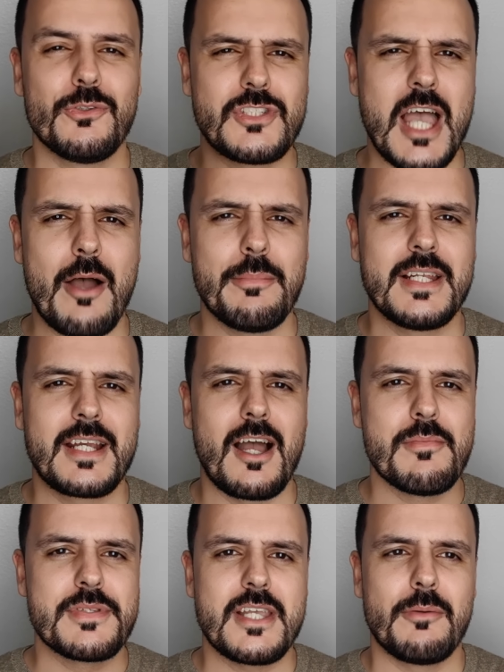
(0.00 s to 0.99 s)
Tell me in the
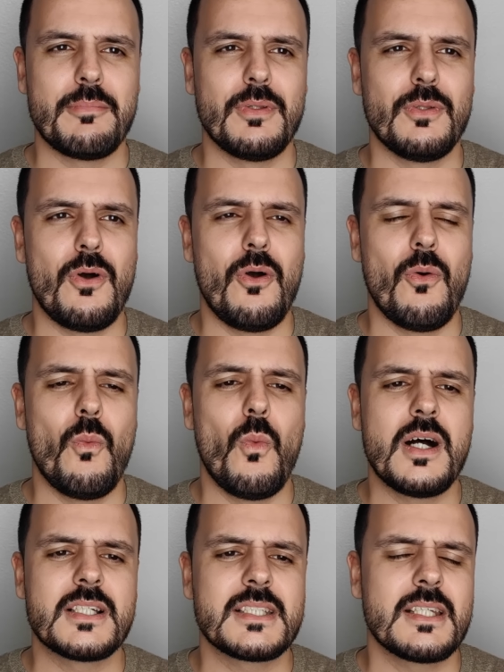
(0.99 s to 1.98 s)
comments down below
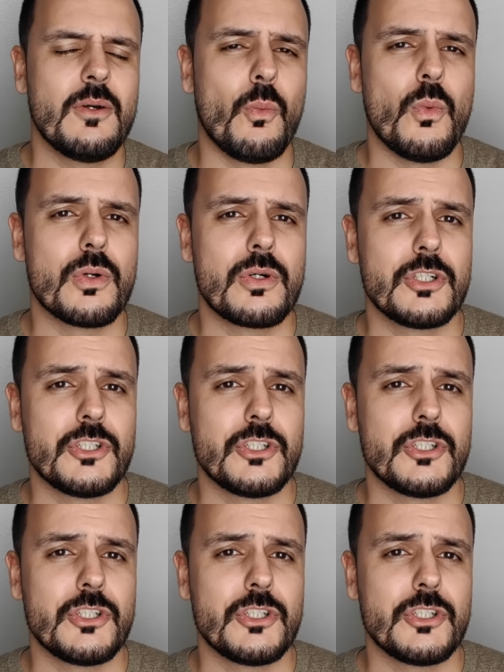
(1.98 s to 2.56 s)
what were